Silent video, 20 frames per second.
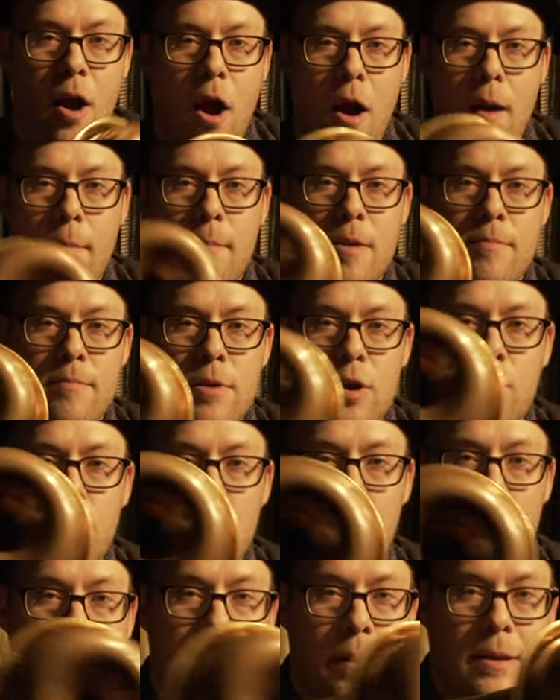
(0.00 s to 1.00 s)
Harmon
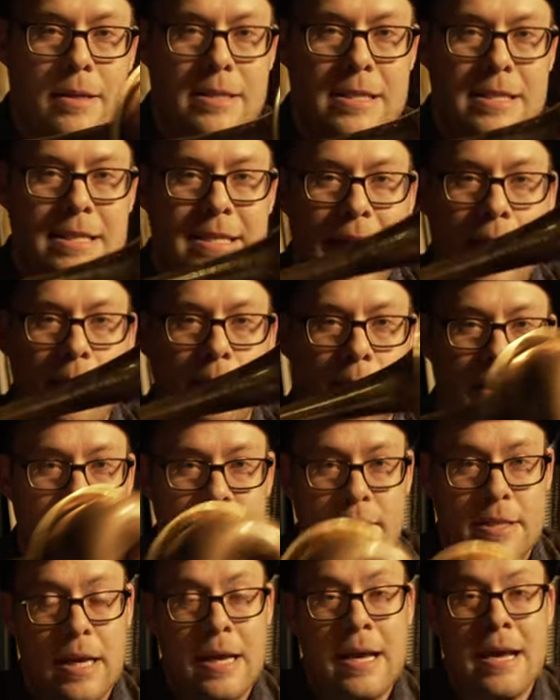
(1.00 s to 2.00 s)
Mute
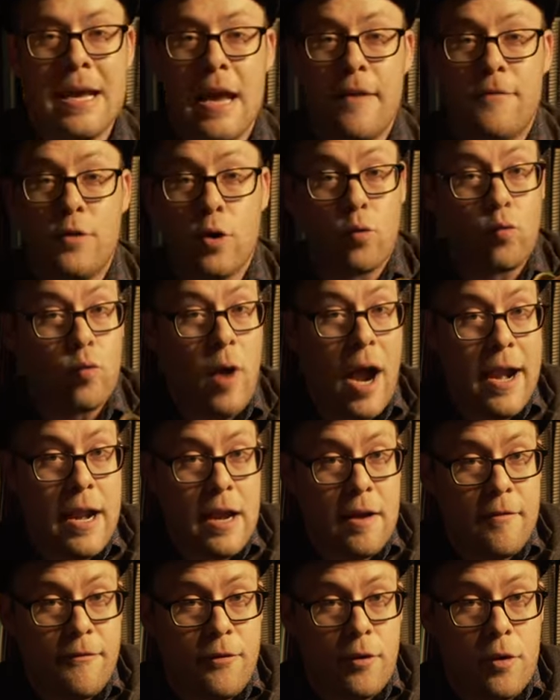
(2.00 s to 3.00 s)
stemless. If you're
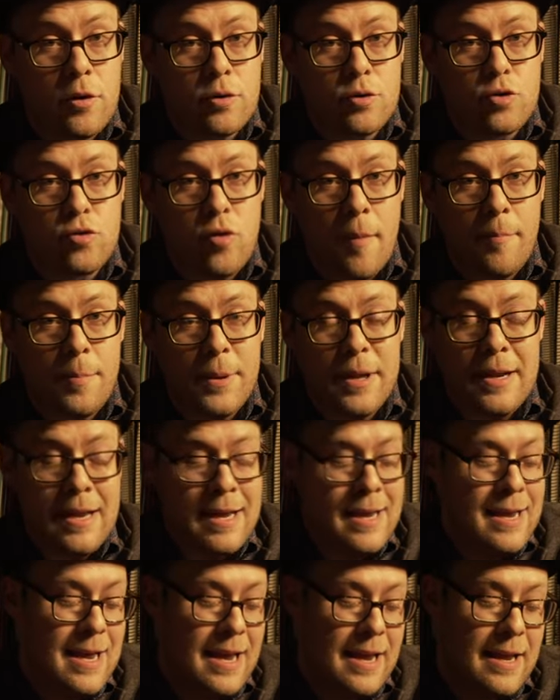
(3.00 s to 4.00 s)
writing for trumpet,
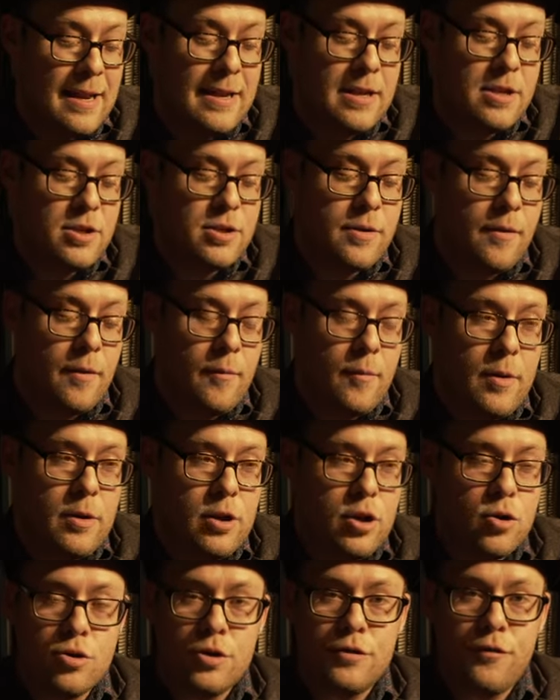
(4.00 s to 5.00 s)
it is
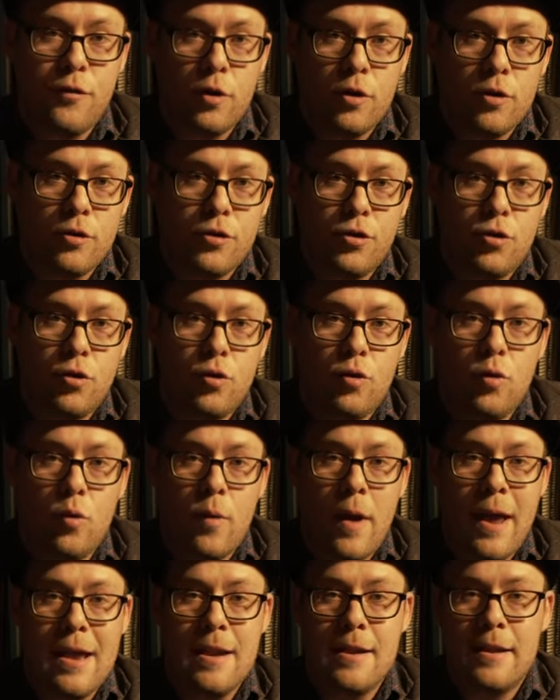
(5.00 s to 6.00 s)
useful
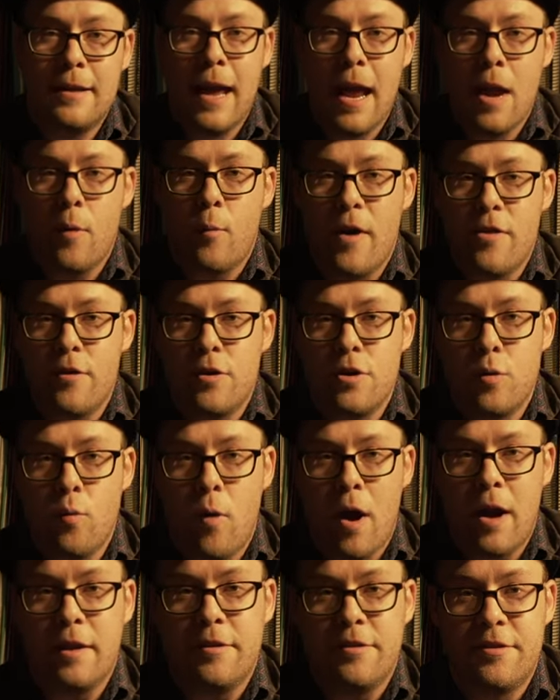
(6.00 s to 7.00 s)
to indicate whether you
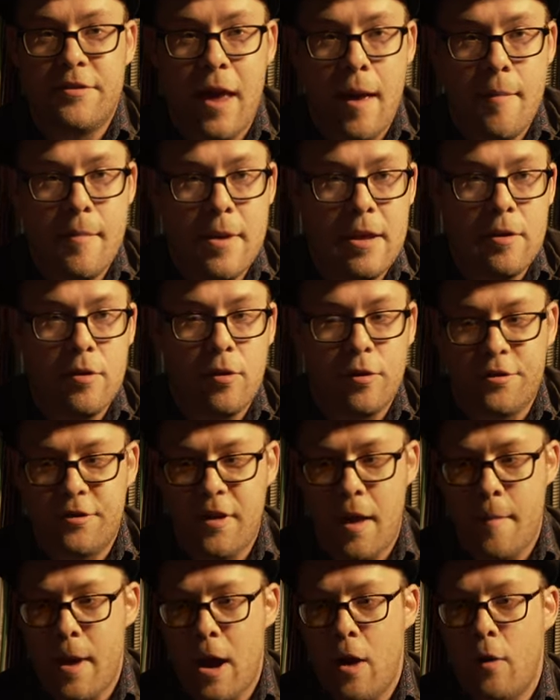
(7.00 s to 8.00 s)
want it stem in or
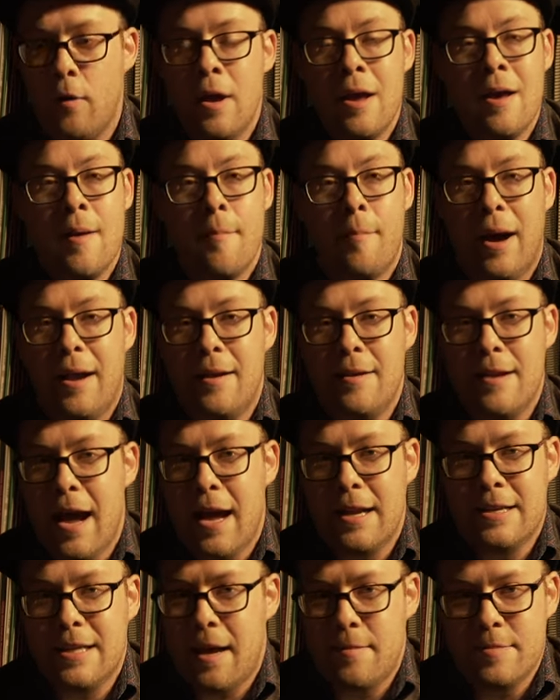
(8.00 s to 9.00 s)
stem out, but
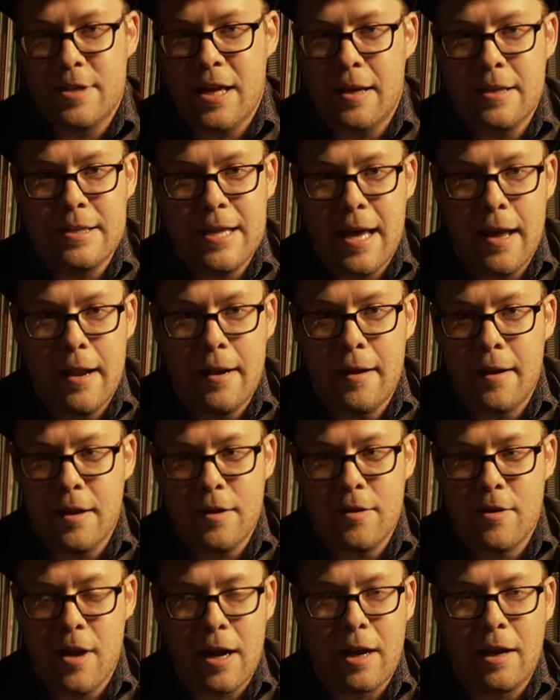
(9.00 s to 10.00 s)
nine times out of 10,
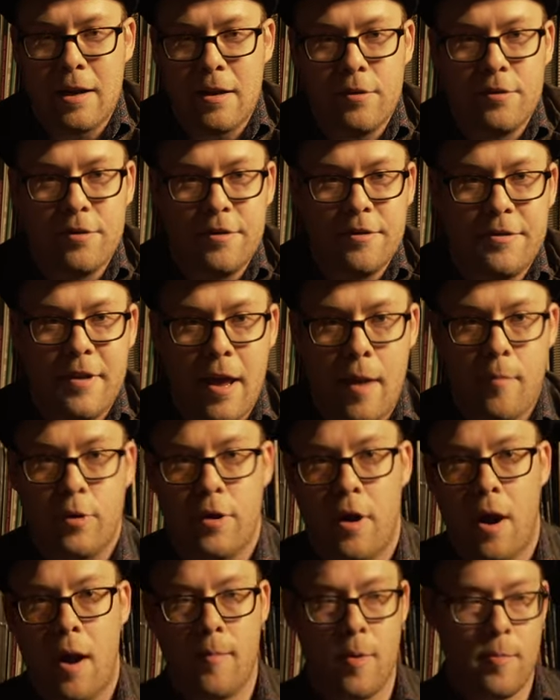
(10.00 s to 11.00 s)
you're not gonna use the stem
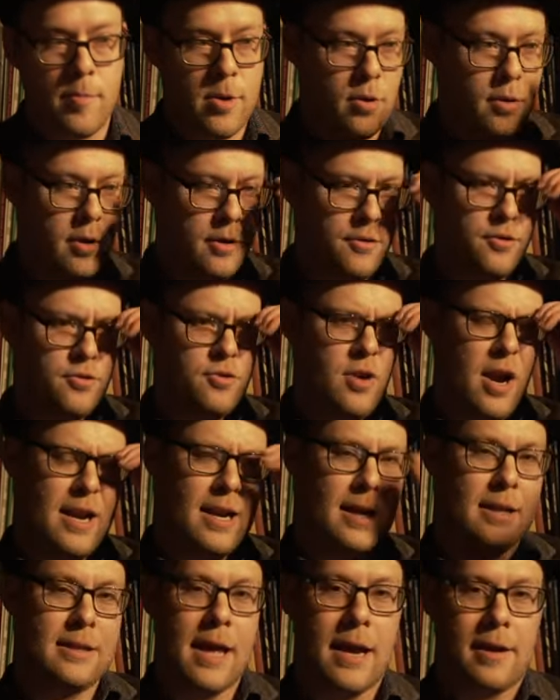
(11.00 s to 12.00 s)
with a Harmon mute because you're trying
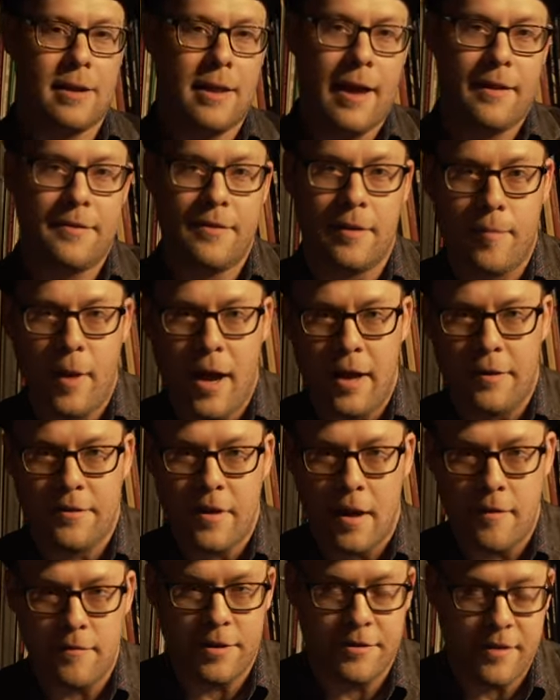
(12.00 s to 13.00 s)
to get that classic Miles
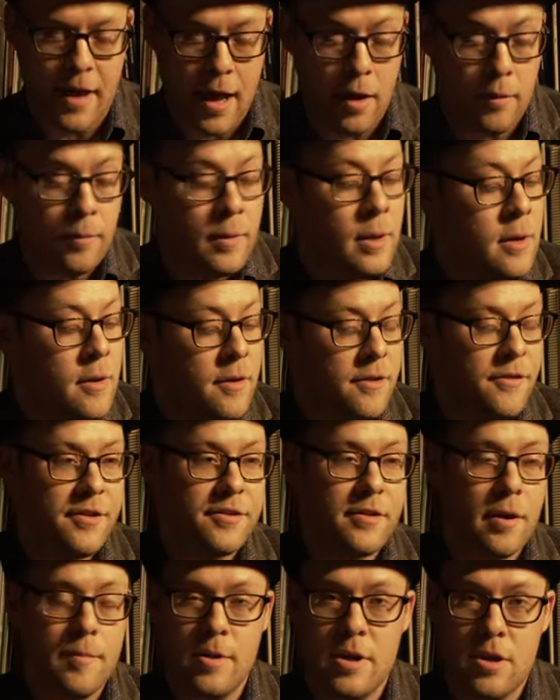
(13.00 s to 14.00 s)
Davis sound.
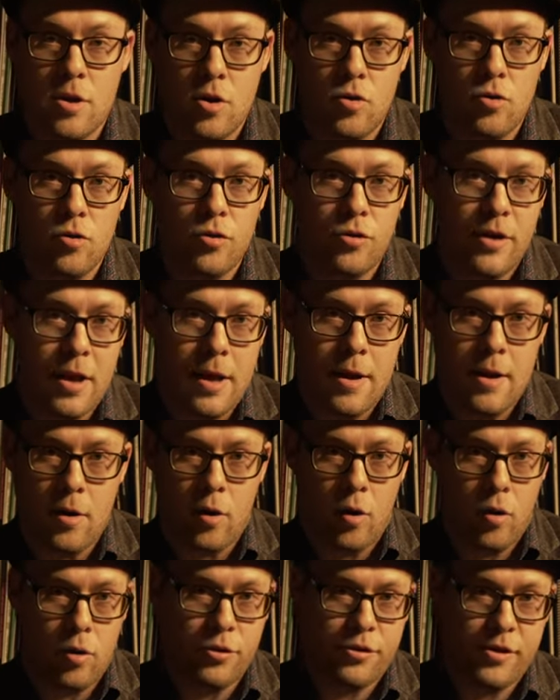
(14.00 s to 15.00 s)
This can be used in
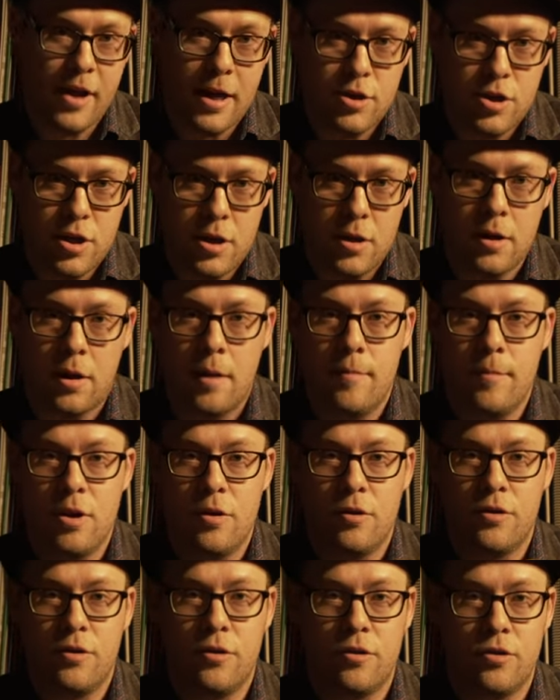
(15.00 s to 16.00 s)
a whole section, it can be
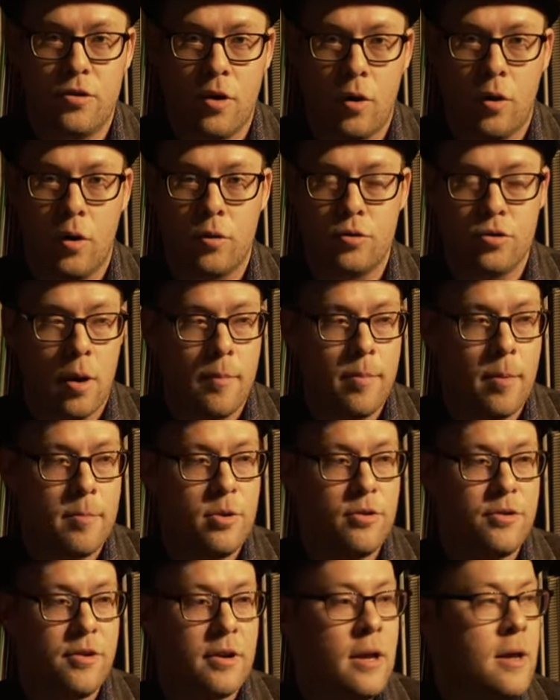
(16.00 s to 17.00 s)
used in solo trumpet
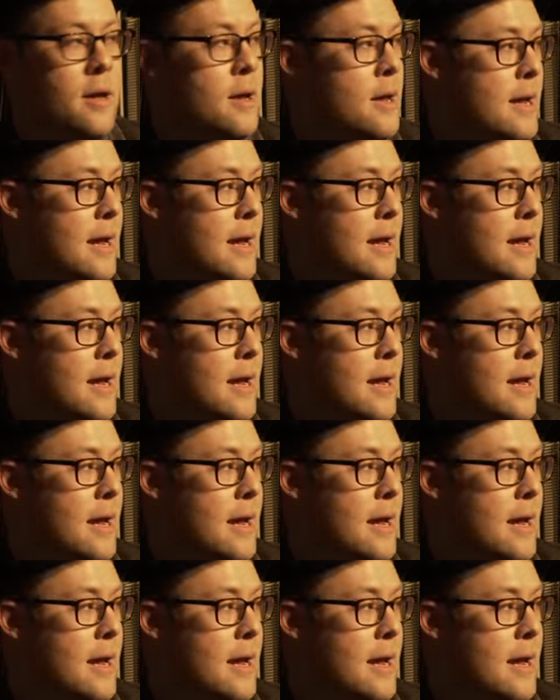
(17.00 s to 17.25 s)
music.